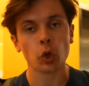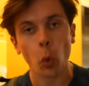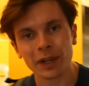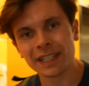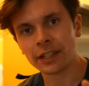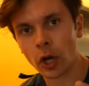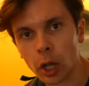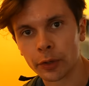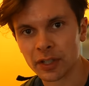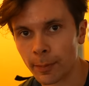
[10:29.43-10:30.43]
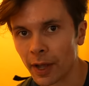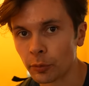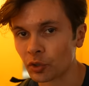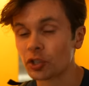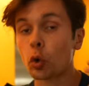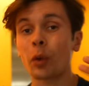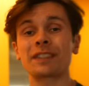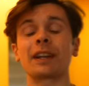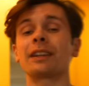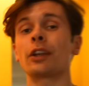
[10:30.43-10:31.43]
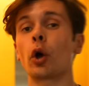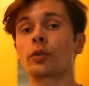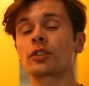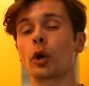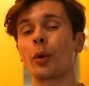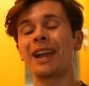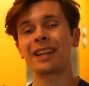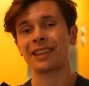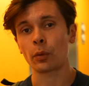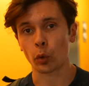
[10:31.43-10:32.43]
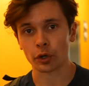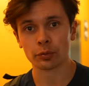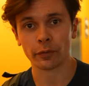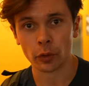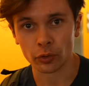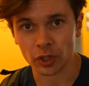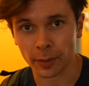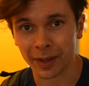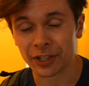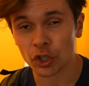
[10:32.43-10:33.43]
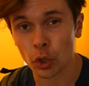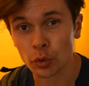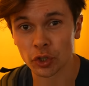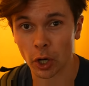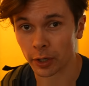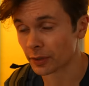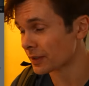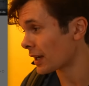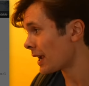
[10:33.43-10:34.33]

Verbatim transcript: $20 a month, which is coincidentally also the worst reviewed gym at 2 stars.